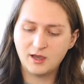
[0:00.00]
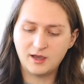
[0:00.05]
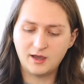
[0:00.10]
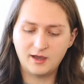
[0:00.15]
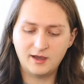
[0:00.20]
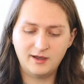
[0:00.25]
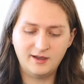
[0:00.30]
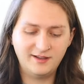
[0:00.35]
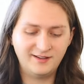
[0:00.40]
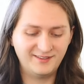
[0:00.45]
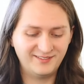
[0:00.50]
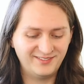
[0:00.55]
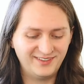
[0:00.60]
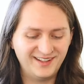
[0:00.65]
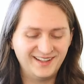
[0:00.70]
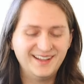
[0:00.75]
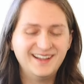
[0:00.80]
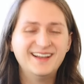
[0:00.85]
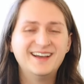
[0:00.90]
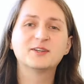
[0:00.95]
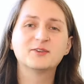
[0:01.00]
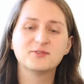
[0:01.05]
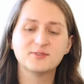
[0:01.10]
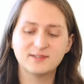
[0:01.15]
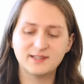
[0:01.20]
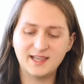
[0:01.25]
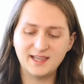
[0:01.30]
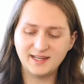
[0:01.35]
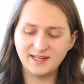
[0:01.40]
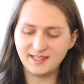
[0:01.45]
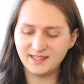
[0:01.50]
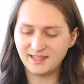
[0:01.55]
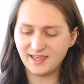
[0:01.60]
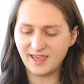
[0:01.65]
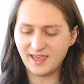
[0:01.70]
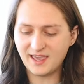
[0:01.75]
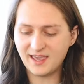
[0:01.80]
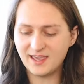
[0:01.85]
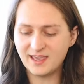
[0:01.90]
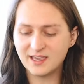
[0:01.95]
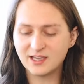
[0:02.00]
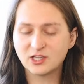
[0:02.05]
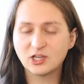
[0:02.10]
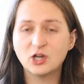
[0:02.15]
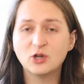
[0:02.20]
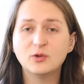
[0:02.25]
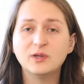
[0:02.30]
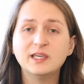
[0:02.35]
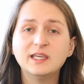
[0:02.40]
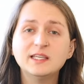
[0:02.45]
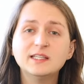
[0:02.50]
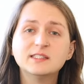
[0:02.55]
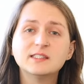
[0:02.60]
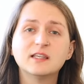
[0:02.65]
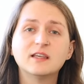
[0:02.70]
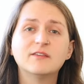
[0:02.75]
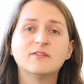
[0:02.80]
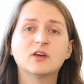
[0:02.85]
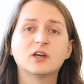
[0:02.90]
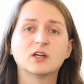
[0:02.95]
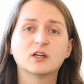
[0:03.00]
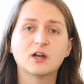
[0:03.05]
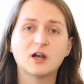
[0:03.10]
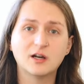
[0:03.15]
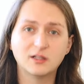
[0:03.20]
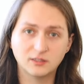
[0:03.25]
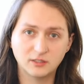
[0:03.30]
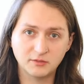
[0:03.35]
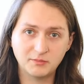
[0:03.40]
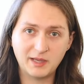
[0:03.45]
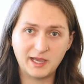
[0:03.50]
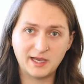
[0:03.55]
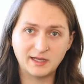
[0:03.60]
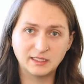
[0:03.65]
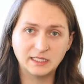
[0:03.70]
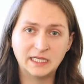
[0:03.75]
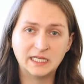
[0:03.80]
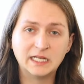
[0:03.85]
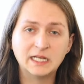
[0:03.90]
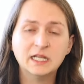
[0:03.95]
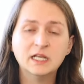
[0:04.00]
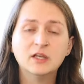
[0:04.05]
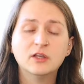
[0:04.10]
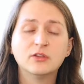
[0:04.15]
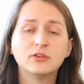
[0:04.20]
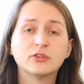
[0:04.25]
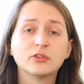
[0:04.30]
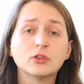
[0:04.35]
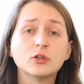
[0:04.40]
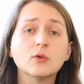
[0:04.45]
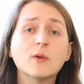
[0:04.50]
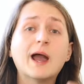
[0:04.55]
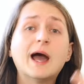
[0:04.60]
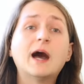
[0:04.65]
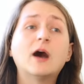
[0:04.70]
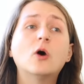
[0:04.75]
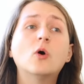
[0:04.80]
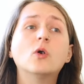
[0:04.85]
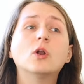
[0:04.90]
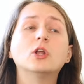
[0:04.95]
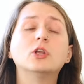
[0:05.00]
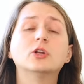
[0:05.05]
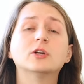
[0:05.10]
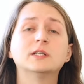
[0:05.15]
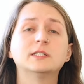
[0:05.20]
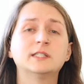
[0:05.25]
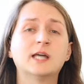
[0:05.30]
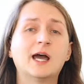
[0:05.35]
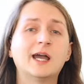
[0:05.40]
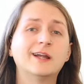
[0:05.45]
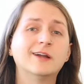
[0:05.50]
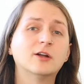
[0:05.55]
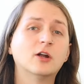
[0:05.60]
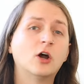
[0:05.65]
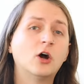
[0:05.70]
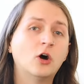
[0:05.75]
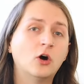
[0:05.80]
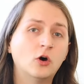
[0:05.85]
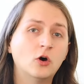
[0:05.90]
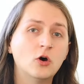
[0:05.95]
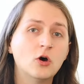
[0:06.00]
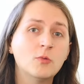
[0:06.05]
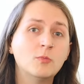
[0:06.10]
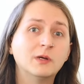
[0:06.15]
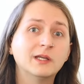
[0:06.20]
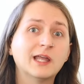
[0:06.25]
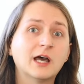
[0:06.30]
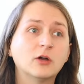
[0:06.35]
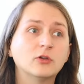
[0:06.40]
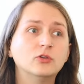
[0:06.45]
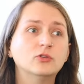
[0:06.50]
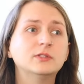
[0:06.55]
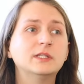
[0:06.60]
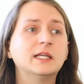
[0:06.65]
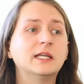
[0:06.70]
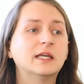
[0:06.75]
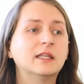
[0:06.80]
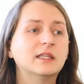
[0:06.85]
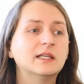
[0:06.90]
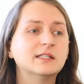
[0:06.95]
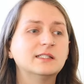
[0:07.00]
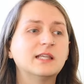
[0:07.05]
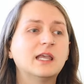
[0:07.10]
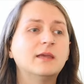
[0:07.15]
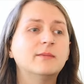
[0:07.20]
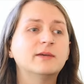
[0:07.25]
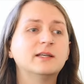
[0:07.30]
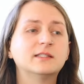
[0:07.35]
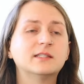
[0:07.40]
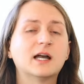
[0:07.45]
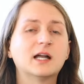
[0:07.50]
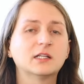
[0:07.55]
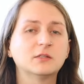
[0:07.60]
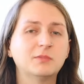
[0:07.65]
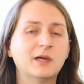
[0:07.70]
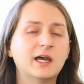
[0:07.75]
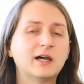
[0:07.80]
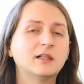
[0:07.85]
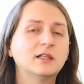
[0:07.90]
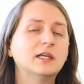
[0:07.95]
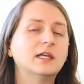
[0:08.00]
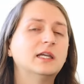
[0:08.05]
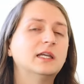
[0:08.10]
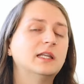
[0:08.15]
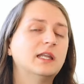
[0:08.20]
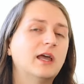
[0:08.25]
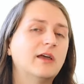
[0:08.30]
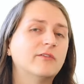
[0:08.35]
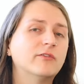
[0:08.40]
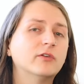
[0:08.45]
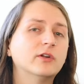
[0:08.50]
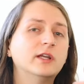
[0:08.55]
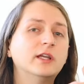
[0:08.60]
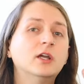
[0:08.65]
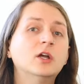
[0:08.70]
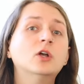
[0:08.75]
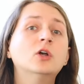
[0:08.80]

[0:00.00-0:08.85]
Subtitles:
of creating a cohesive color palette throughout your entire home without using the same exact palette in every